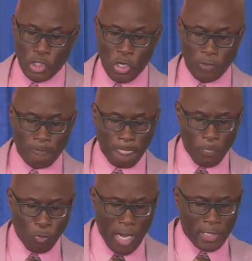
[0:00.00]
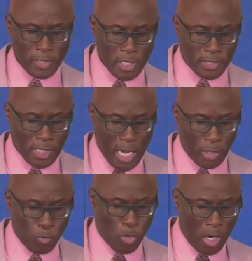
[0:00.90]
So what does
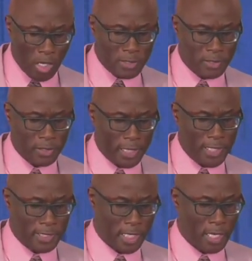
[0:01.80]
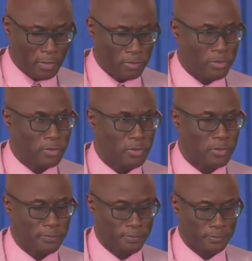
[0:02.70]
God want in his house?